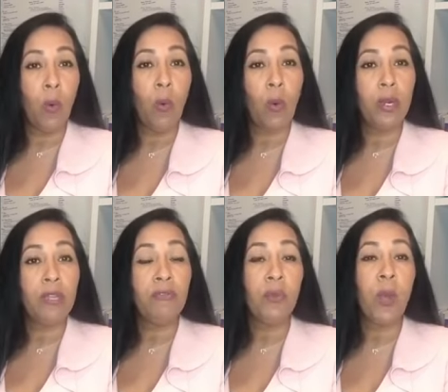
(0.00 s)
or
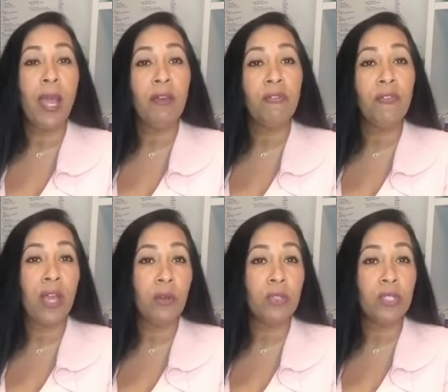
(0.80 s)
if you have
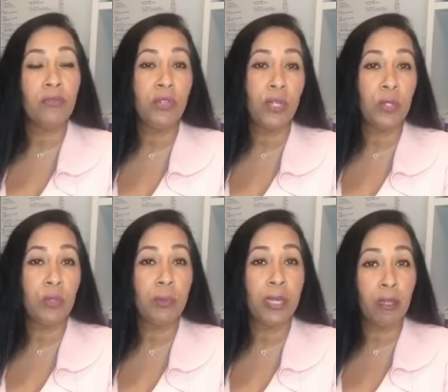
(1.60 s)
found this video
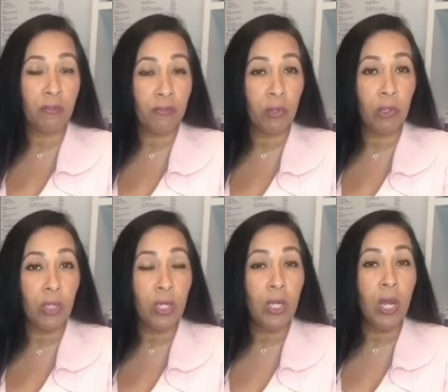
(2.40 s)
to be
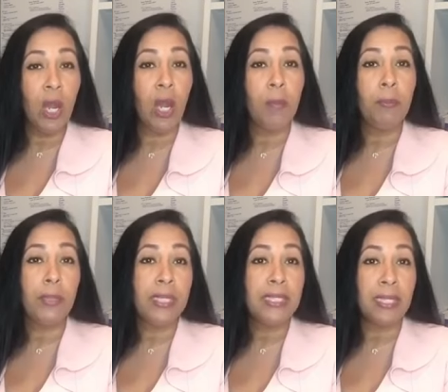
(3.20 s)
helpful, uh,
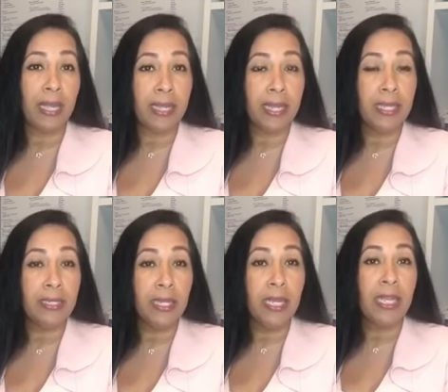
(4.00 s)
please like
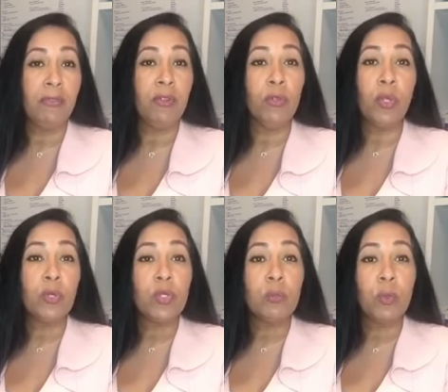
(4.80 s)
it. If you
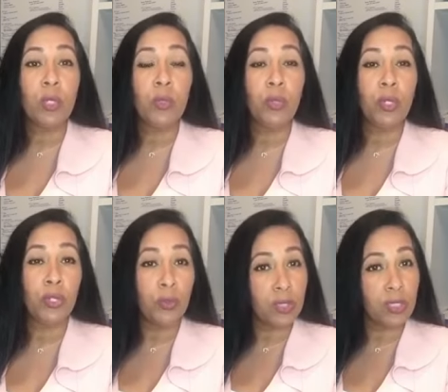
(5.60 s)
know someone who
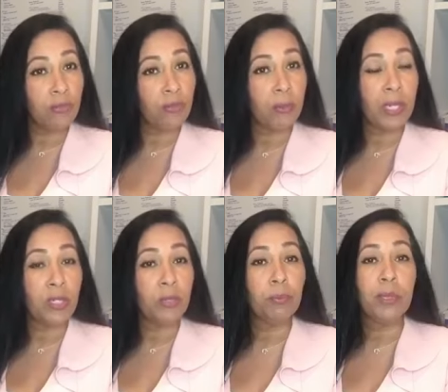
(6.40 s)
can use this
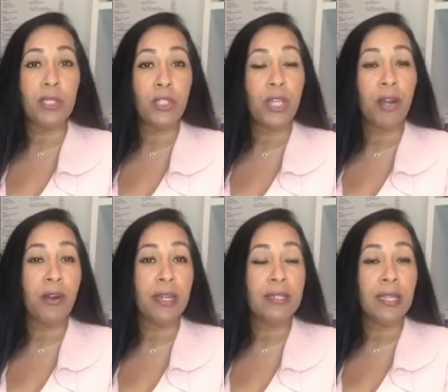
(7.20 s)
information, please
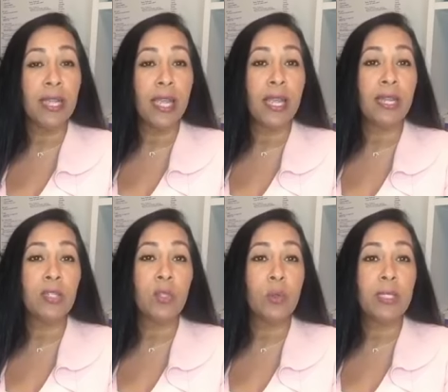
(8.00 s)
share it. And
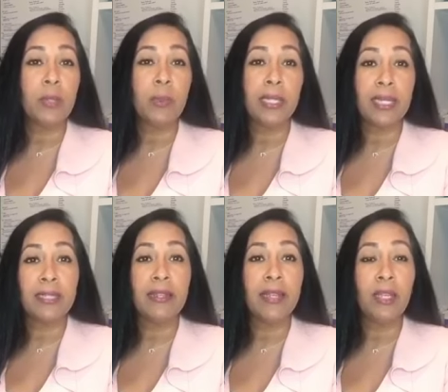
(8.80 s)
as always, I would like
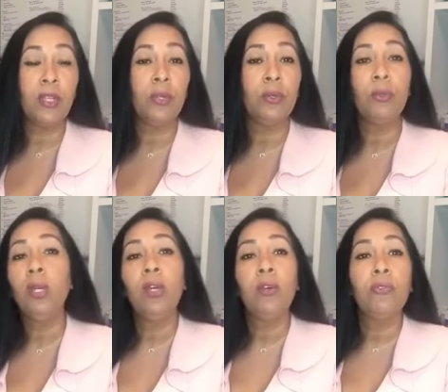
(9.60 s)
to thank you
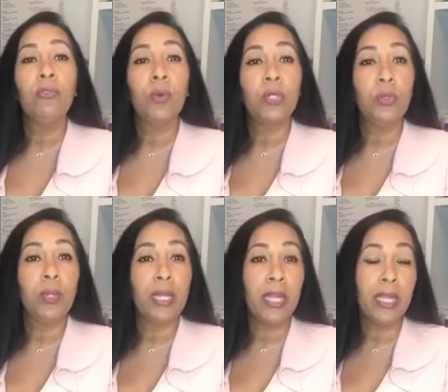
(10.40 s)
for
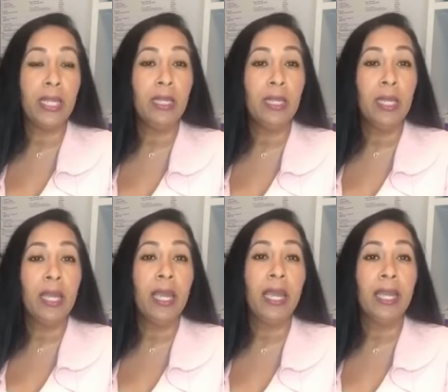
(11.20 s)
tuning in,
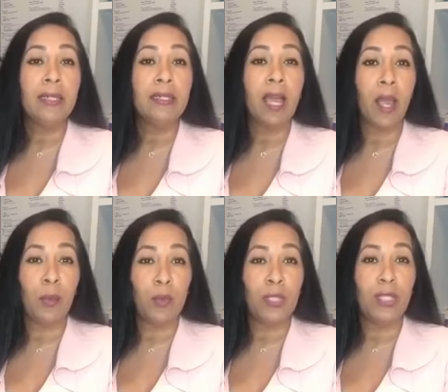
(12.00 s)
and I
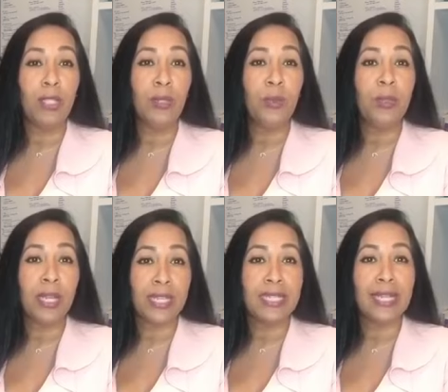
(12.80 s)
will see you
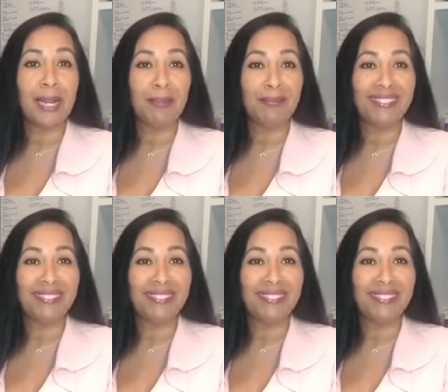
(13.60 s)
next time.